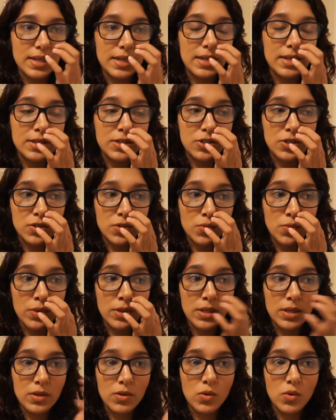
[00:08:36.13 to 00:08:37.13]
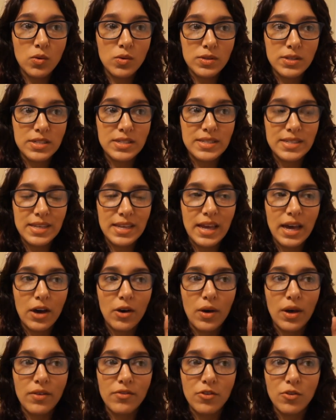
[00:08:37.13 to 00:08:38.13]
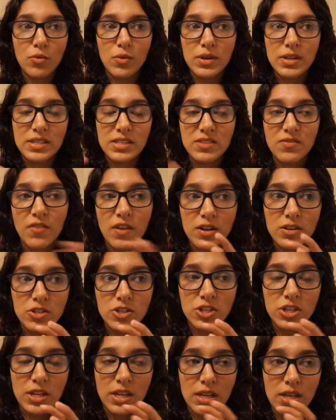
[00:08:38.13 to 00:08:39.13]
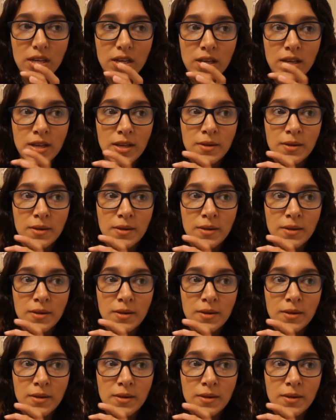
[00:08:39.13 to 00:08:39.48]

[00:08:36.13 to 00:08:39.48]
and it's just really cool to see how everyone is functioning